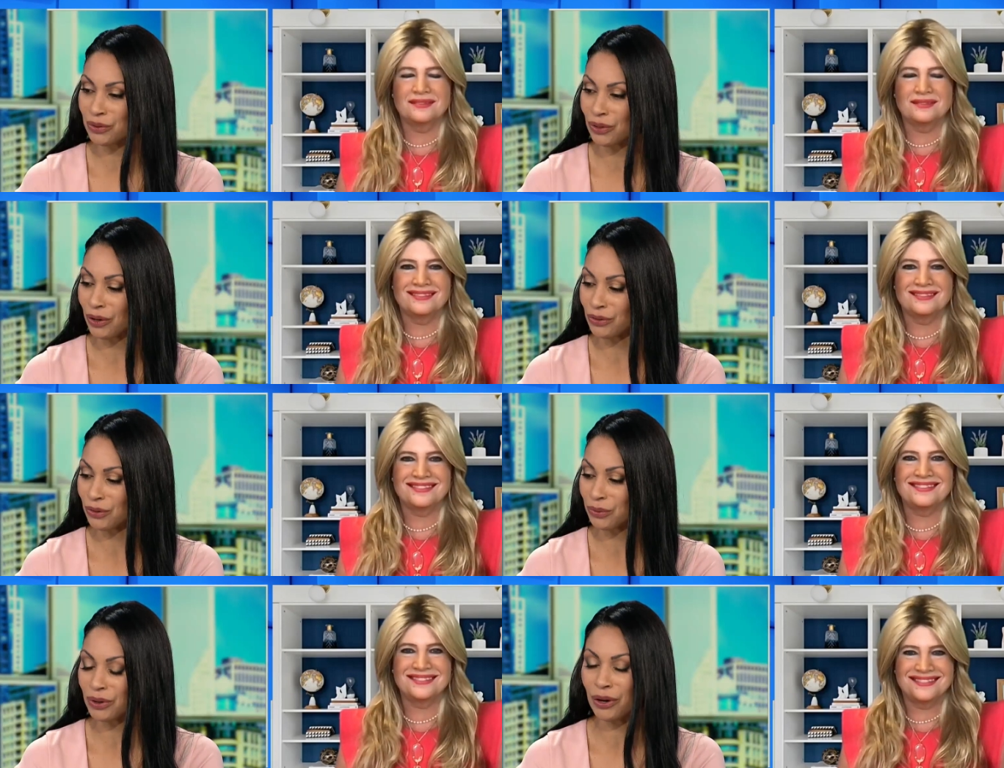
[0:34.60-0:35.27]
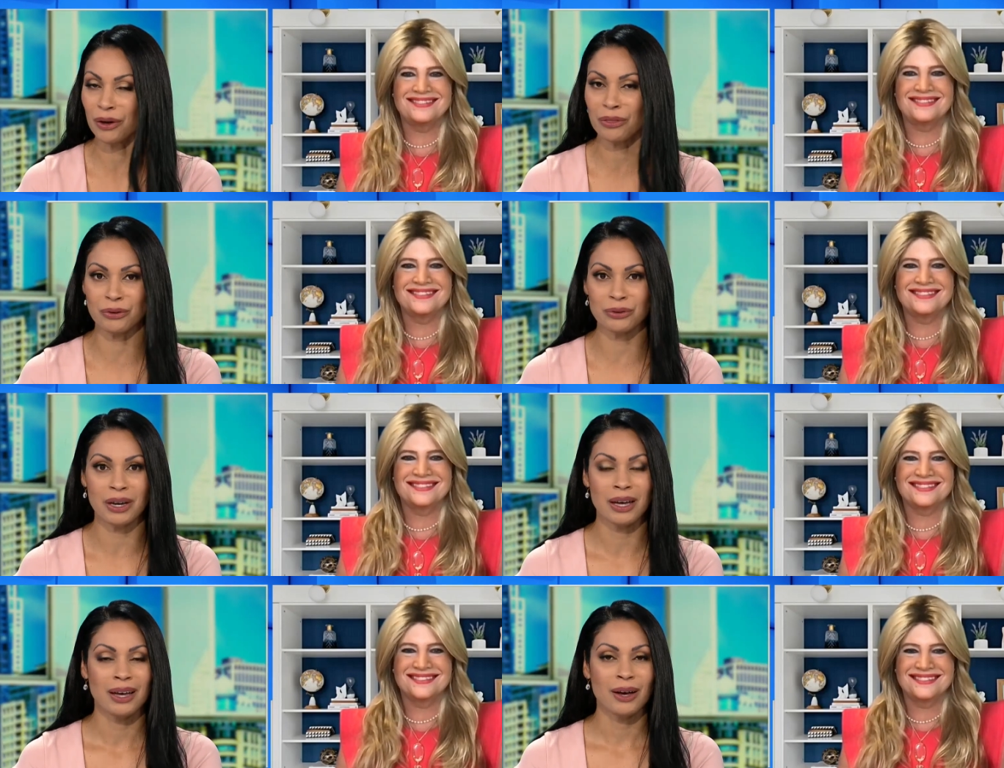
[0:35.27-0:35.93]
Speaker 1: is also an author.
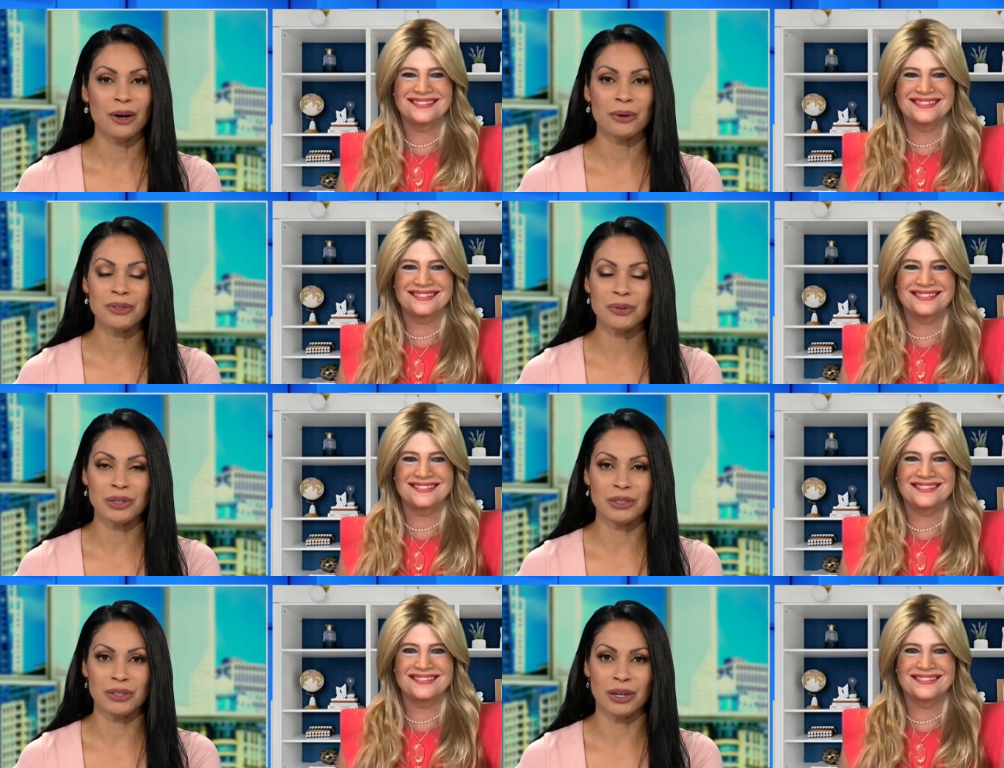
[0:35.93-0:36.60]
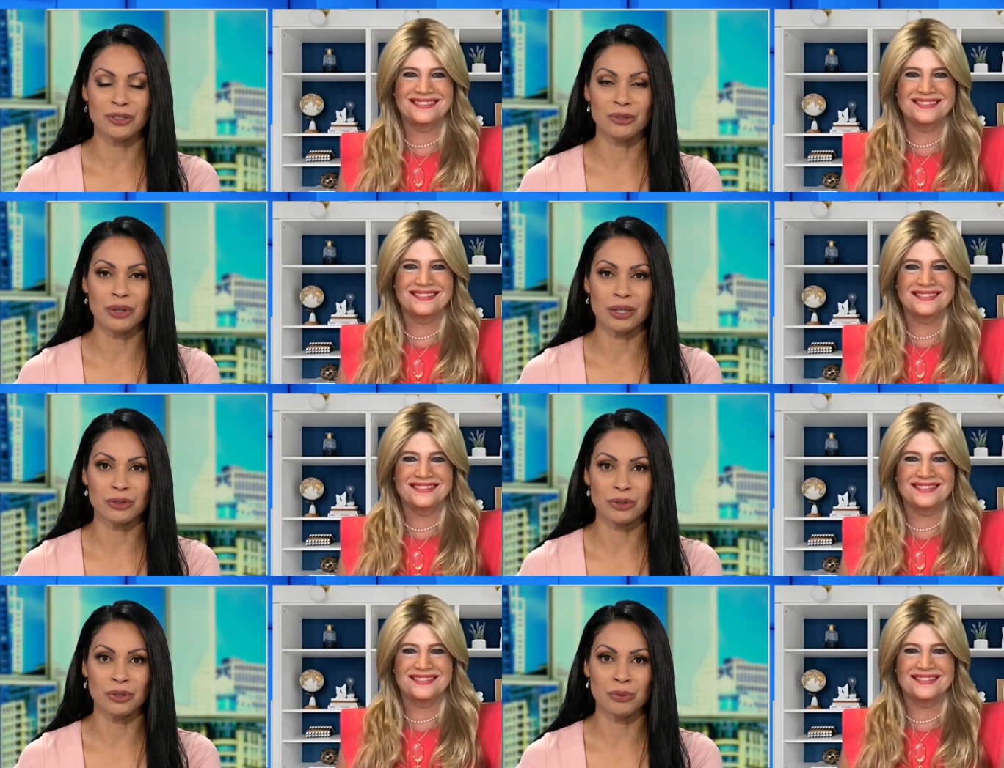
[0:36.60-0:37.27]
Always great to talk to you,
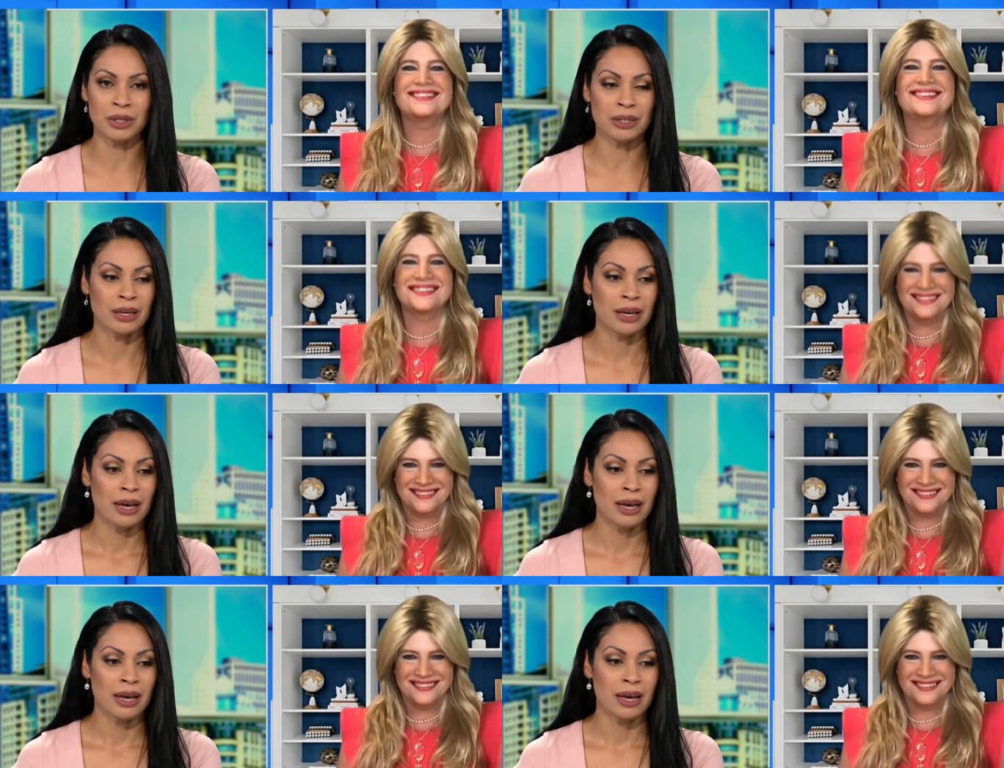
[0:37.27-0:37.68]
Dr. Goodman.